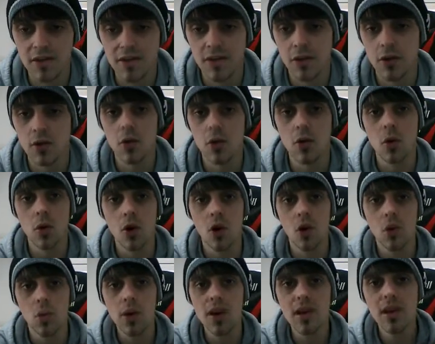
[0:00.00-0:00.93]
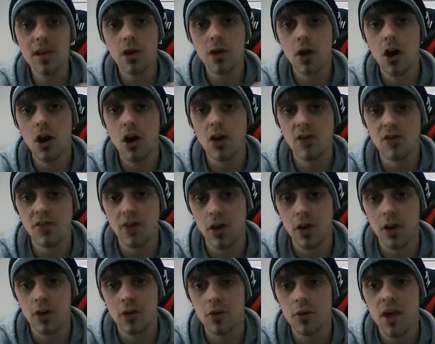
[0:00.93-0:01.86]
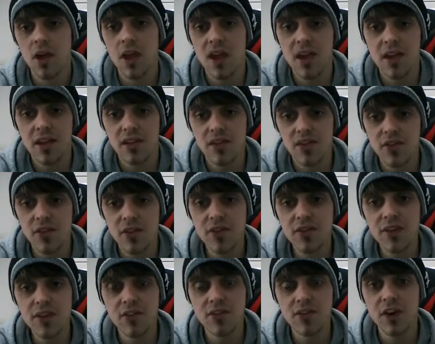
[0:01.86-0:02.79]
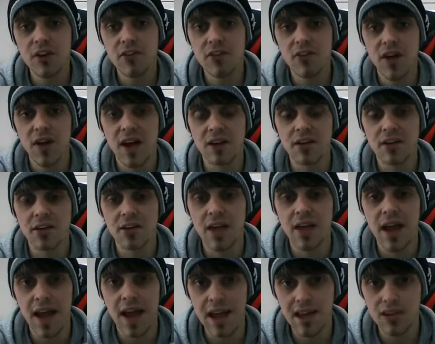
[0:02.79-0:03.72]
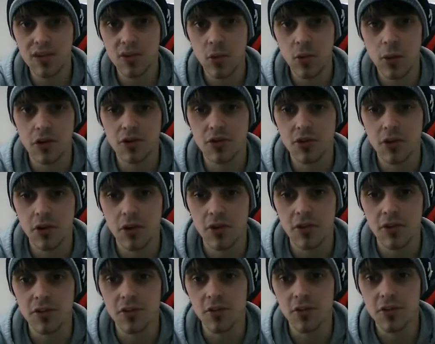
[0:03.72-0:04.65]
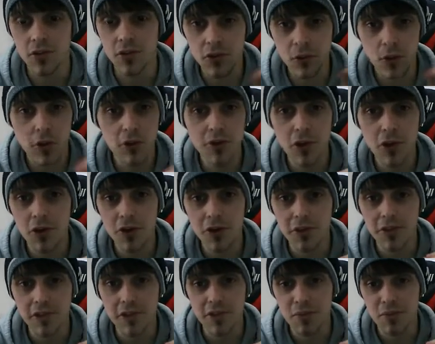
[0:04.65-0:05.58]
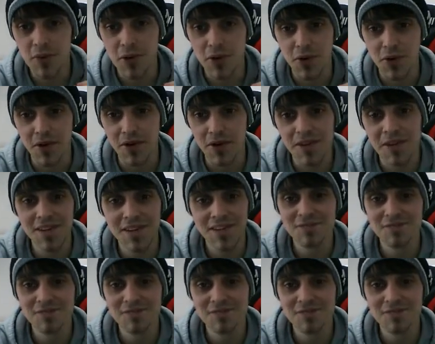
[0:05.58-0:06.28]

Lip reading: So a week and a half ago, $55,000 and $12. The $12 is important.